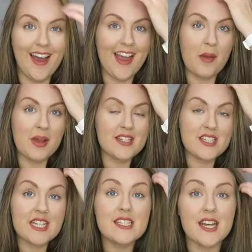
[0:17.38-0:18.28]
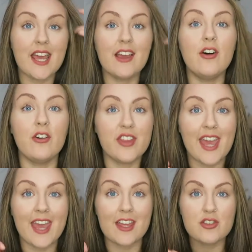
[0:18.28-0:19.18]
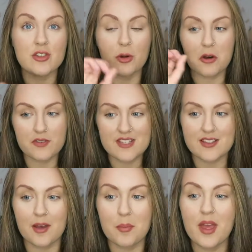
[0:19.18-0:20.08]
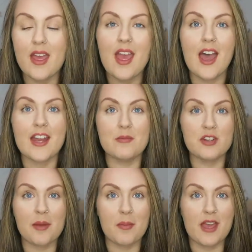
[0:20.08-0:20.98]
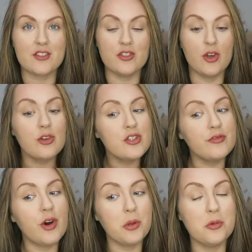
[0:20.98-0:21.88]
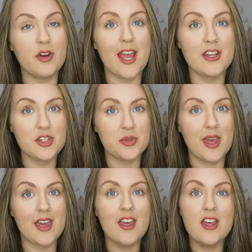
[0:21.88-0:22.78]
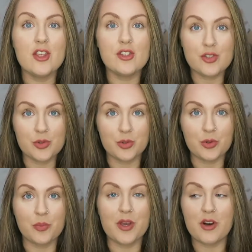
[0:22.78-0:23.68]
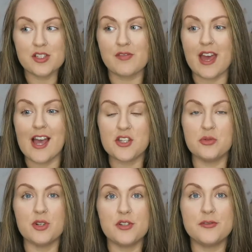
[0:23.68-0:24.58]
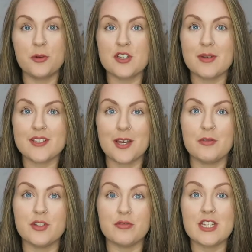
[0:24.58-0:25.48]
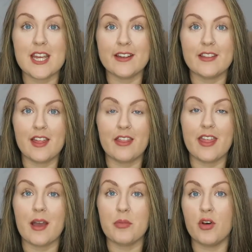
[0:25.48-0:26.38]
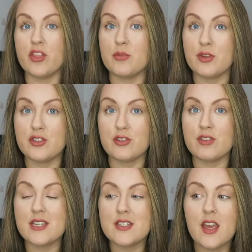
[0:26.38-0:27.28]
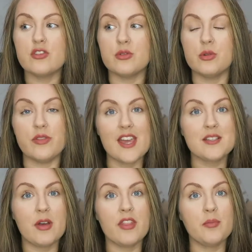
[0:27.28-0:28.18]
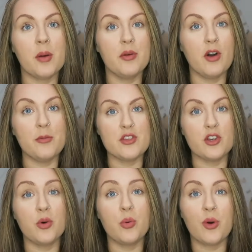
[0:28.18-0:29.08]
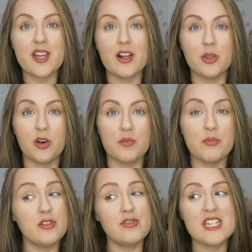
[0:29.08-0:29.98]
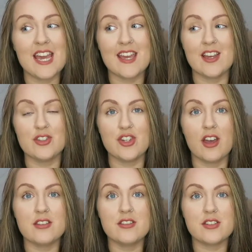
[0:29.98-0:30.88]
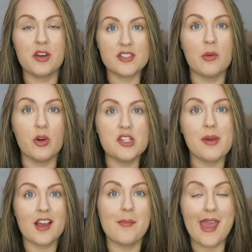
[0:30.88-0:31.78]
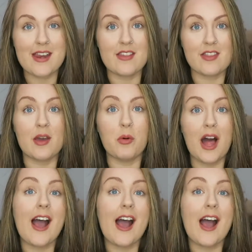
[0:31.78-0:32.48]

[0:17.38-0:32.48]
I am teetering on the edge of a slump and I'm trying my best not to fall over into it. So because of that, I don't want to force myself to read anything that I'm not in the mood to read. So this month I probably will be doing quite a lot of mood reading just because I want to pick up anything that will